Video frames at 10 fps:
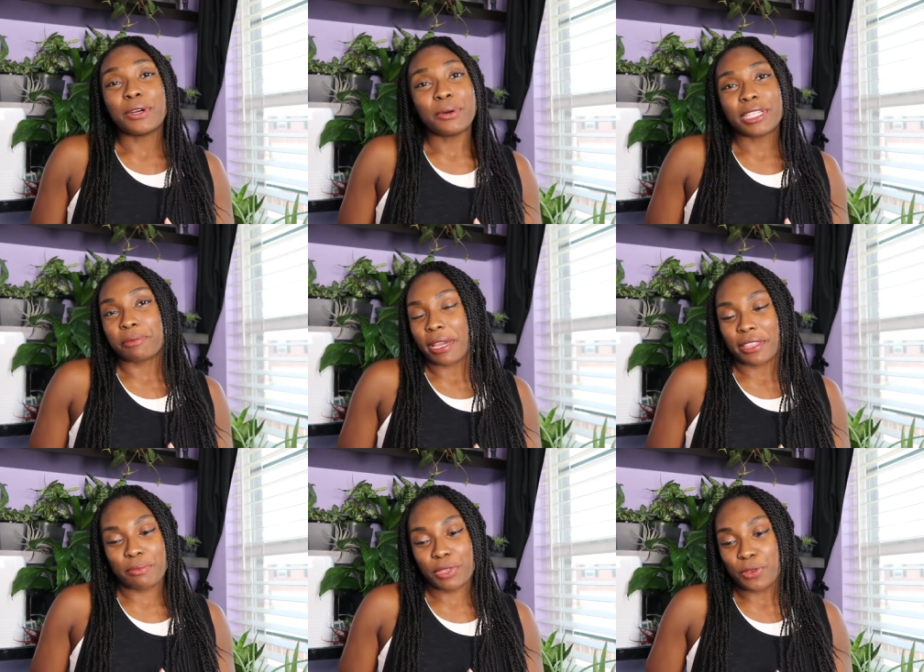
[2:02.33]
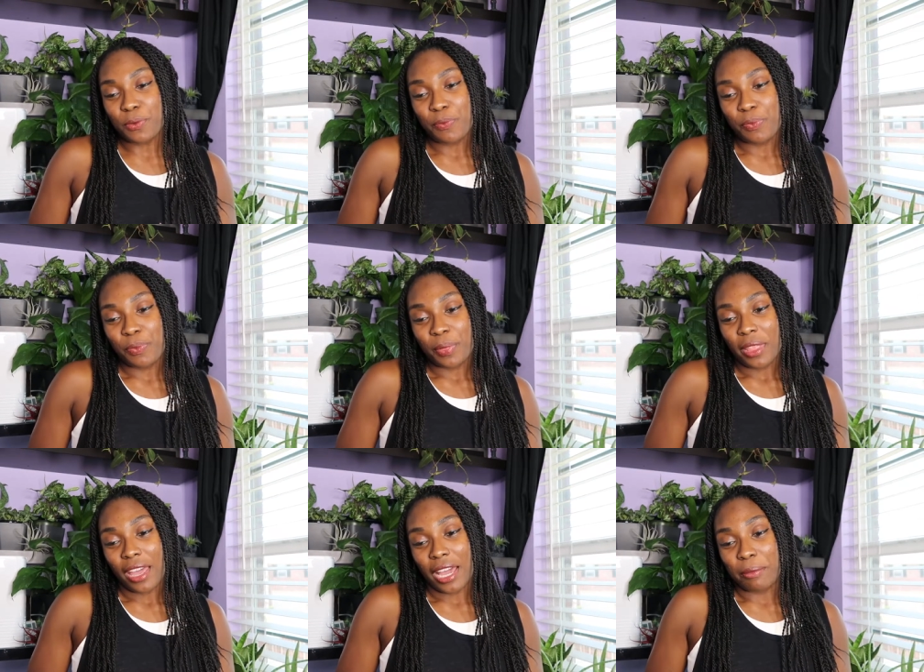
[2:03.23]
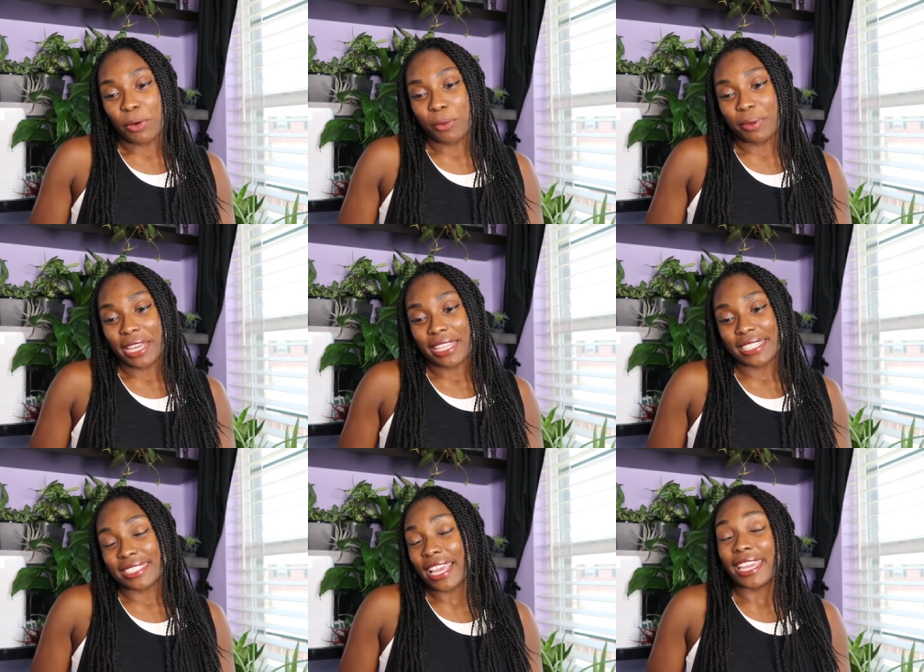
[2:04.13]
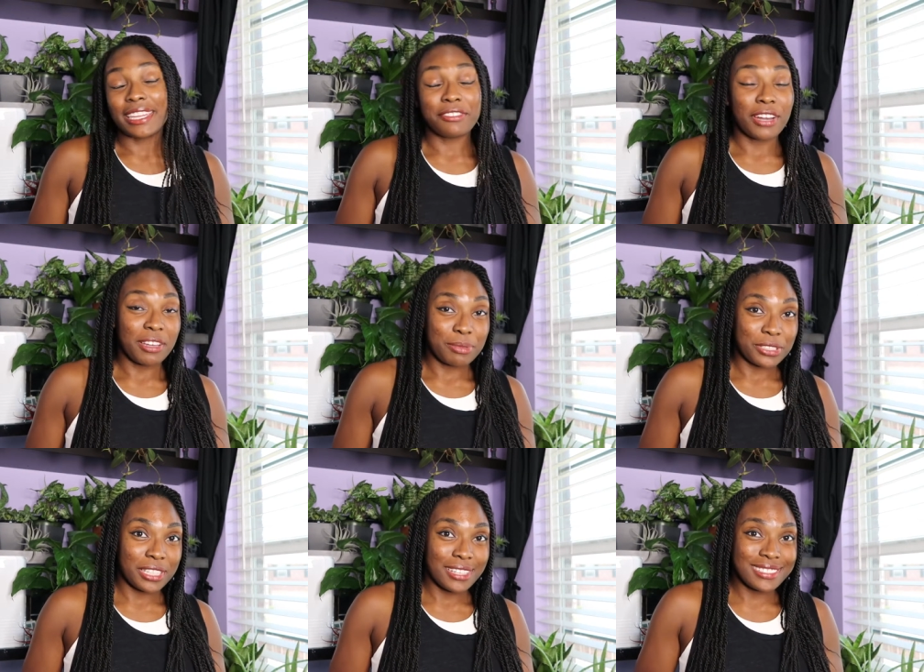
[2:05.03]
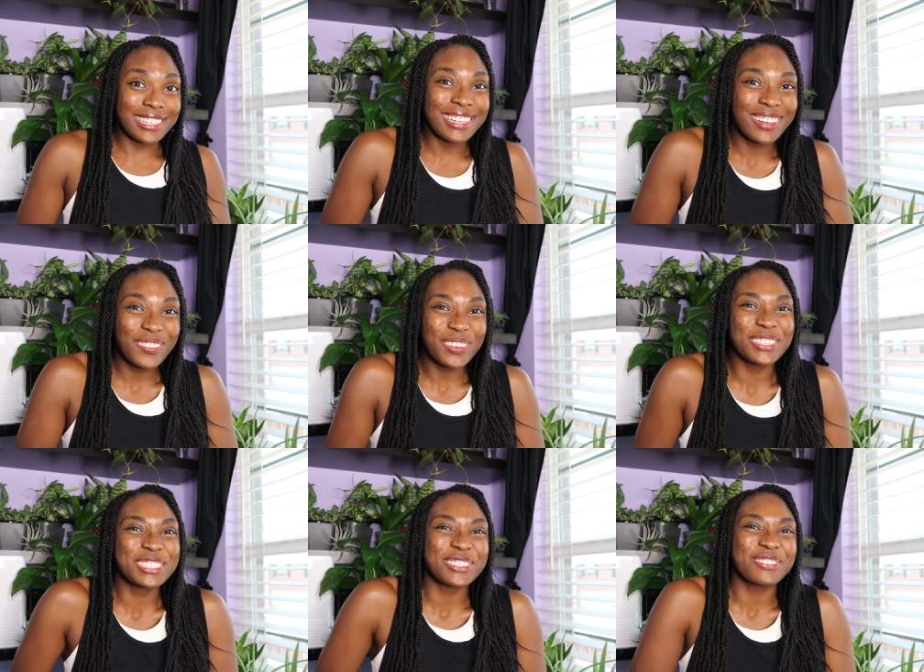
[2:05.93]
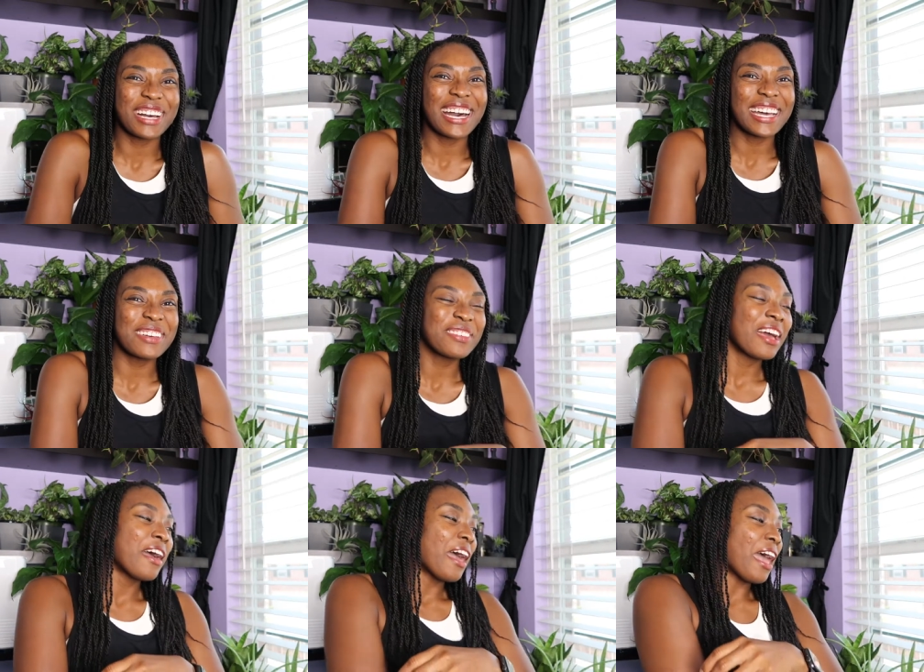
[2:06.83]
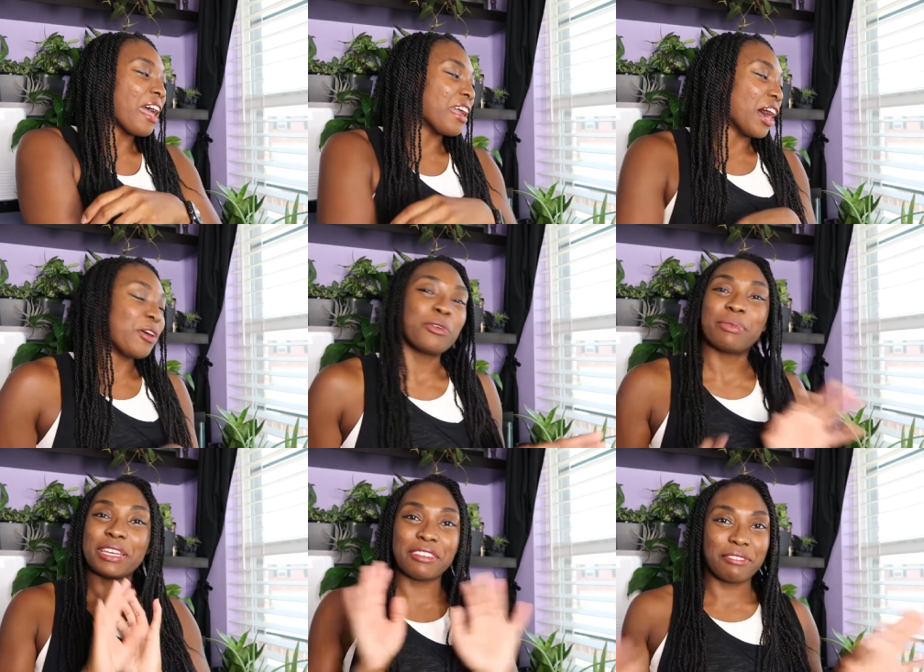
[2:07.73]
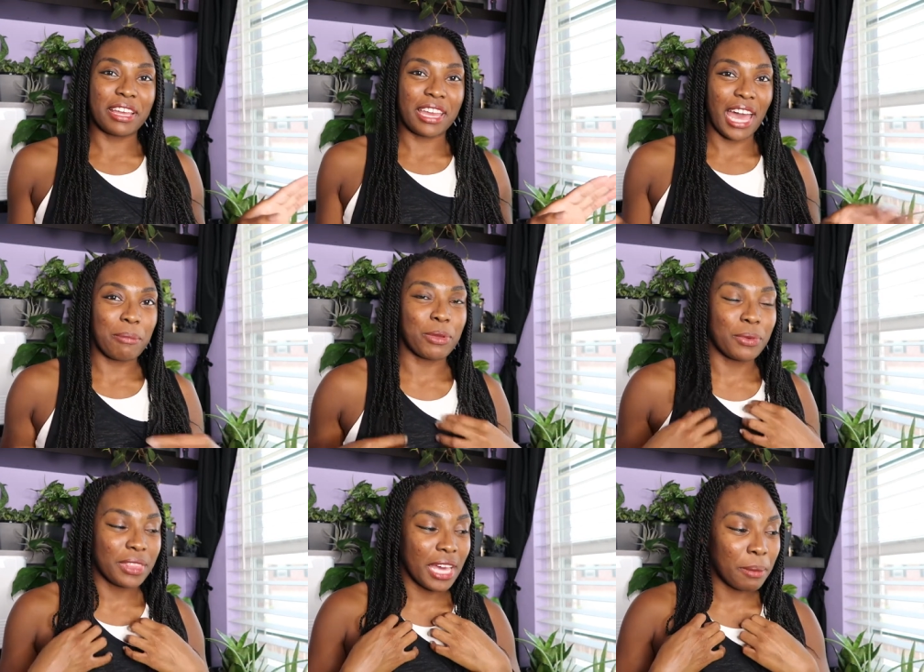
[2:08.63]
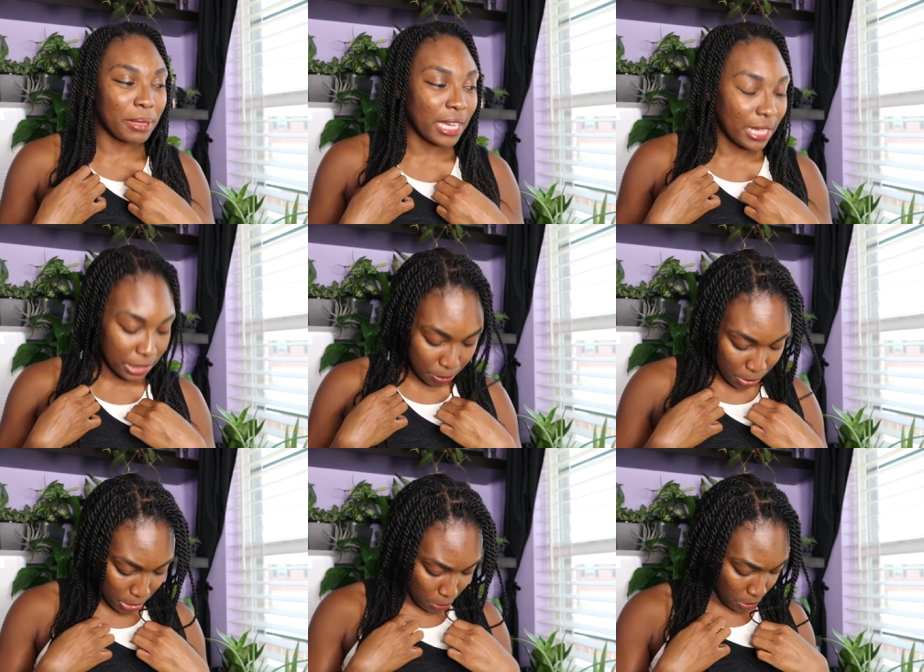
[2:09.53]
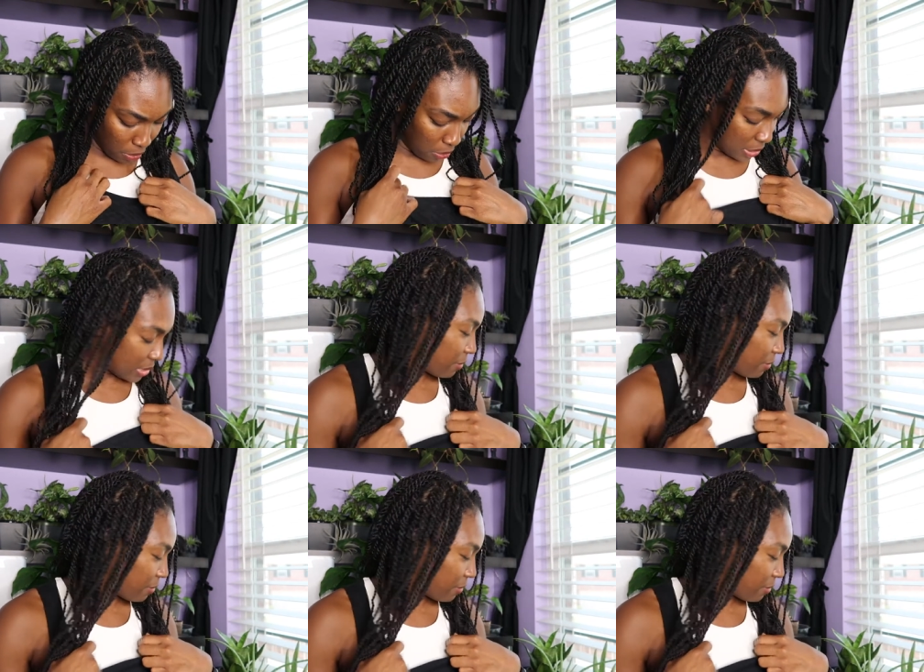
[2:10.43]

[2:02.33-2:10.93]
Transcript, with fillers: don't expect them to. I'm hoping at least 85% will survive, and I will be like happy with that. But yeah, that's pretty much what all this